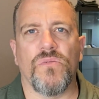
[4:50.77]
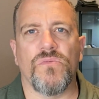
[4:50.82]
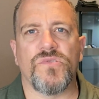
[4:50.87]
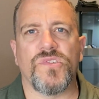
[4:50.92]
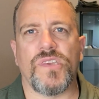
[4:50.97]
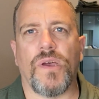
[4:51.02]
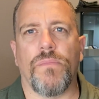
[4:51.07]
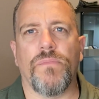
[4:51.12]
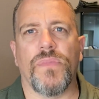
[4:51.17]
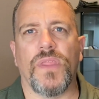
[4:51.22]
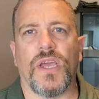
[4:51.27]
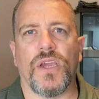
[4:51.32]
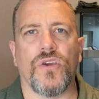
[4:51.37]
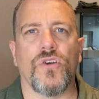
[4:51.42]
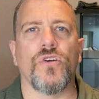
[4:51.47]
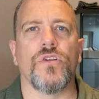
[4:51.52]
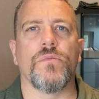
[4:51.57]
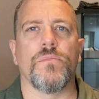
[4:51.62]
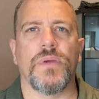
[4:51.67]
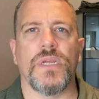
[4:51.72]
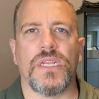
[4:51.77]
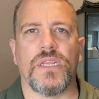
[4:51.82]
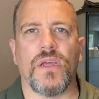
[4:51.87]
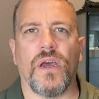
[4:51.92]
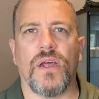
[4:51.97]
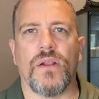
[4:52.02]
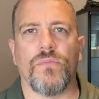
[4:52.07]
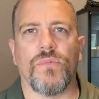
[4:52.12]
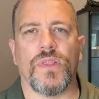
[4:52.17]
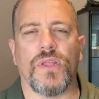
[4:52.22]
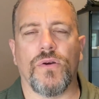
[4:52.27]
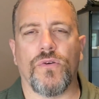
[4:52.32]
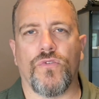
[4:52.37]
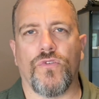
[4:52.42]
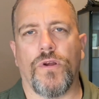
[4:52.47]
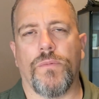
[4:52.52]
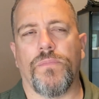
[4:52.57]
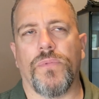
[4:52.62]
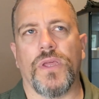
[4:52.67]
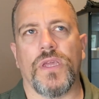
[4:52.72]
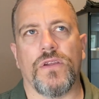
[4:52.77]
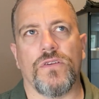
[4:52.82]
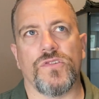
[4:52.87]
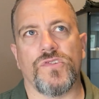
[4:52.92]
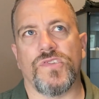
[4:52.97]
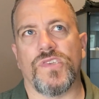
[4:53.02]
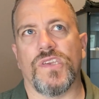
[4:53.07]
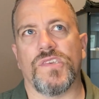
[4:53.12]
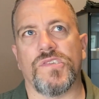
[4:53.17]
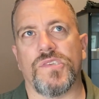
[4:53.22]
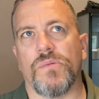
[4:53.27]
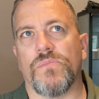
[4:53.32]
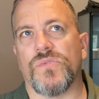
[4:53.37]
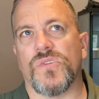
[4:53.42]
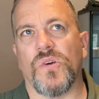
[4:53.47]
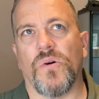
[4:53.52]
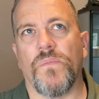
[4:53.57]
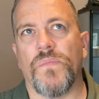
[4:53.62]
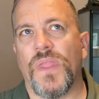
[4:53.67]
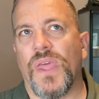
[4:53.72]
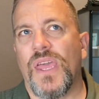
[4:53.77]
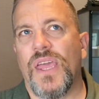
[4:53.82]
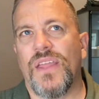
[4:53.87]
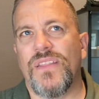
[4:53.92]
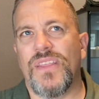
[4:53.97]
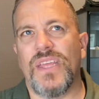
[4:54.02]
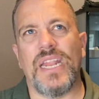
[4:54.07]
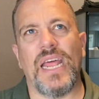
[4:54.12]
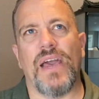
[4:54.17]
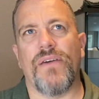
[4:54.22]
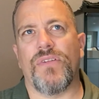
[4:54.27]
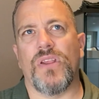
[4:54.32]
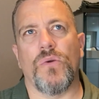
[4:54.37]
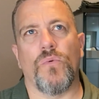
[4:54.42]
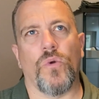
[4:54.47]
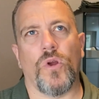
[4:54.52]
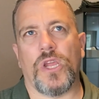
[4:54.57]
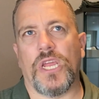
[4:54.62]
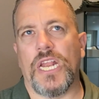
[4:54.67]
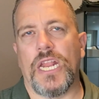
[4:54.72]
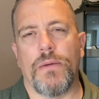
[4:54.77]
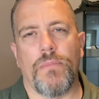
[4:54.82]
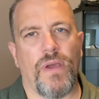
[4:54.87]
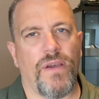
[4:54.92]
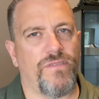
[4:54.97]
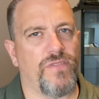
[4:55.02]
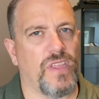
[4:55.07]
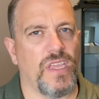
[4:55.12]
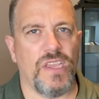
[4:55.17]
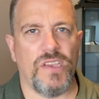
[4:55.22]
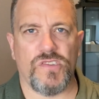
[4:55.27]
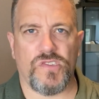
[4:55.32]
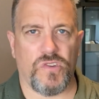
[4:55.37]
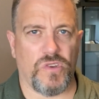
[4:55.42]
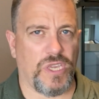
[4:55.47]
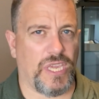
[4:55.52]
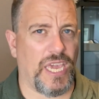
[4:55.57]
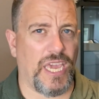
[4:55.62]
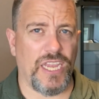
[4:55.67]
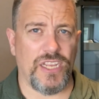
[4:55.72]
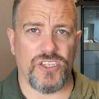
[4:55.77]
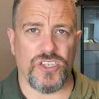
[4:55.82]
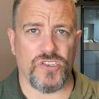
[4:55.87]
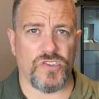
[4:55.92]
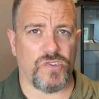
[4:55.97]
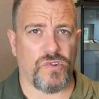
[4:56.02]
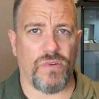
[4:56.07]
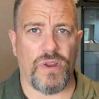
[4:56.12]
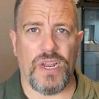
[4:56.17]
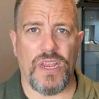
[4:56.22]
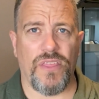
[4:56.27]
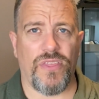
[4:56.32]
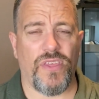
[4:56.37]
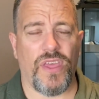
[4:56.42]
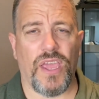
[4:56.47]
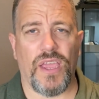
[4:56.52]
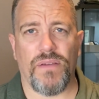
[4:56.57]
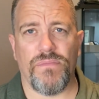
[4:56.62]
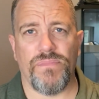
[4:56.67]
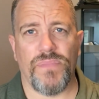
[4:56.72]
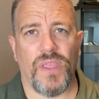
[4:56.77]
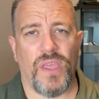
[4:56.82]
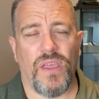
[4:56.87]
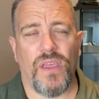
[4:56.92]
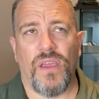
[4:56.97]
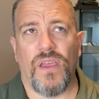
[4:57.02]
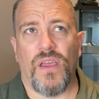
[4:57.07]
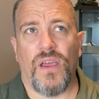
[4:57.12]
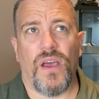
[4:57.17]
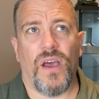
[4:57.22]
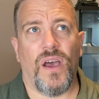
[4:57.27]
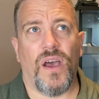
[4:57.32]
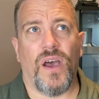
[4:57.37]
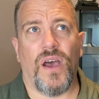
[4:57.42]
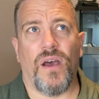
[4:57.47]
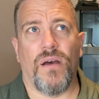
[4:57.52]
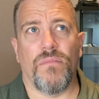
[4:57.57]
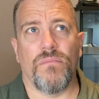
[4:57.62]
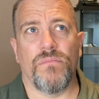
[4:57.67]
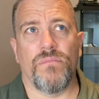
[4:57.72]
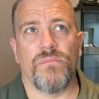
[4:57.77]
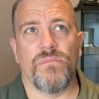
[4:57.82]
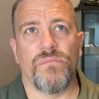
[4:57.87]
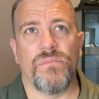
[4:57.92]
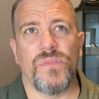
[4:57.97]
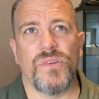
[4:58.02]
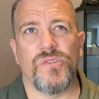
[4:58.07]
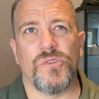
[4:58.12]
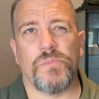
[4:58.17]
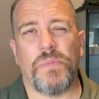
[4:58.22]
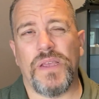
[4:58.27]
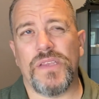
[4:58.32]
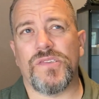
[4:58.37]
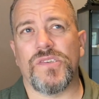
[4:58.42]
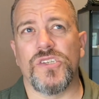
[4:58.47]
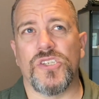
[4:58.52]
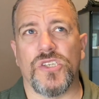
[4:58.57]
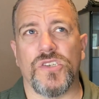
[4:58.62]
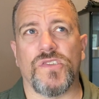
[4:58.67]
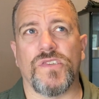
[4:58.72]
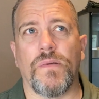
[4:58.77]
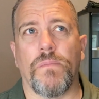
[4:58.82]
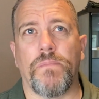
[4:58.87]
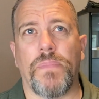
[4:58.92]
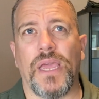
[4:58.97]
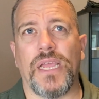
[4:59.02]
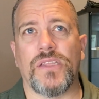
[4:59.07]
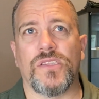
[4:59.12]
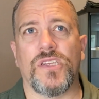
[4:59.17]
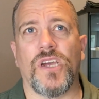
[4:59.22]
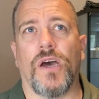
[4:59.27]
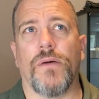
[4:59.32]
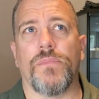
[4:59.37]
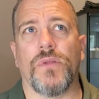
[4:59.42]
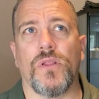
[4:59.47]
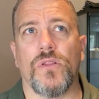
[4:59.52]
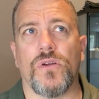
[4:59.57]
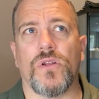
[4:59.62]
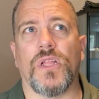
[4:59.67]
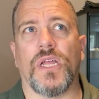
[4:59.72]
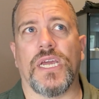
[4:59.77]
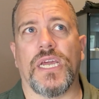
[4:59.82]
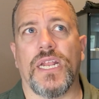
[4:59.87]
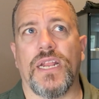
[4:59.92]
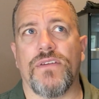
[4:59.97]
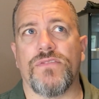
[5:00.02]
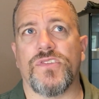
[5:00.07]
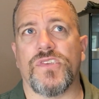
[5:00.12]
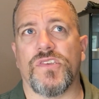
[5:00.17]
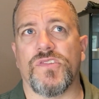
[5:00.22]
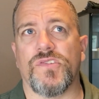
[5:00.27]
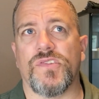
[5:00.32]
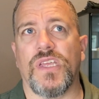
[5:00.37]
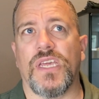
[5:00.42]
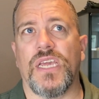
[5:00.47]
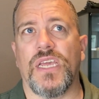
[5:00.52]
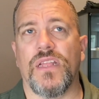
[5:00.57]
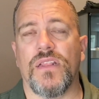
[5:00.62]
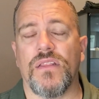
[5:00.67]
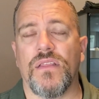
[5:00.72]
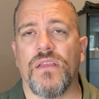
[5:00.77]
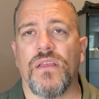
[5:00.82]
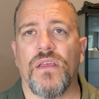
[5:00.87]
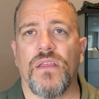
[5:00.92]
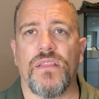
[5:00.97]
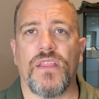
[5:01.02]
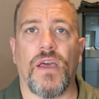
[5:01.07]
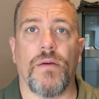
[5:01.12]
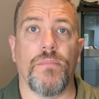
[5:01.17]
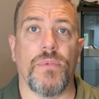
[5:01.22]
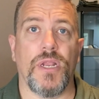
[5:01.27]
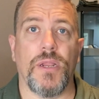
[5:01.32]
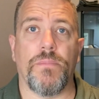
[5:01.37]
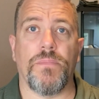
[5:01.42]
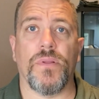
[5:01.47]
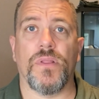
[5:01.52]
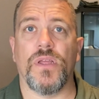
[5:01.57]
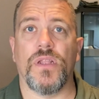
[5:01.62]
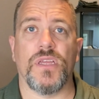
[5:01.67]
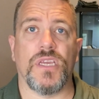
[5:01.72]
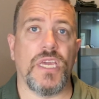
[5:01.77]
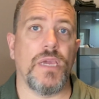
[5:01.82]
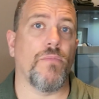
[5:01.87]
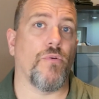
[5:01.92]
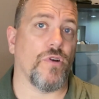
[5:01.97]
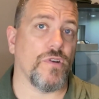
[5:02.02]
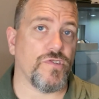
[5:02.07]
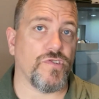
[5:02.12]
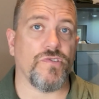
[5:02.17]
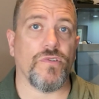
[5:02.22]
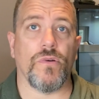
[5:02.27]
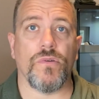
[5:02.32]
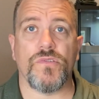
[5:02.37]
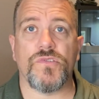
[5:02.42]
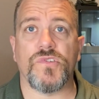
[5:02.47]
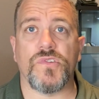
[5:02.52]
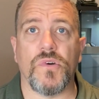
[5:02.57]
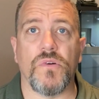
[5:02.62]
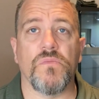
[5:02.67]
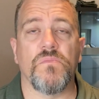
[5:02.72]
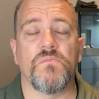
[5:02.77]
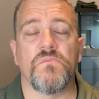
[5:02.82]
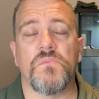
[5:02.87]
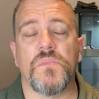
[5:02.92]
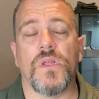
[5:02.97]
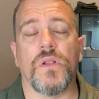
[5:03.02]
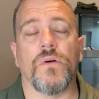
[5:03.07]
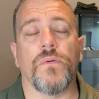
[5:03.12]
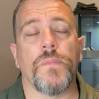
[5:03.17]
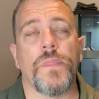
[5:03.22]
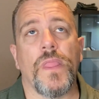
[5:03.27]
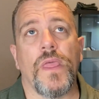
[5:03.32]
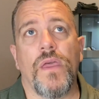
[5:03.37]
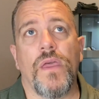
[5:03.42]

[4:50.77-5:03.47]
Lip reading: something that couldn't be done without crippling your system. So didn't have any working MFDs or gauges or anything. It was basically just a big tub that looked like an F-16 that manipulated keyboard strokes. So, you know,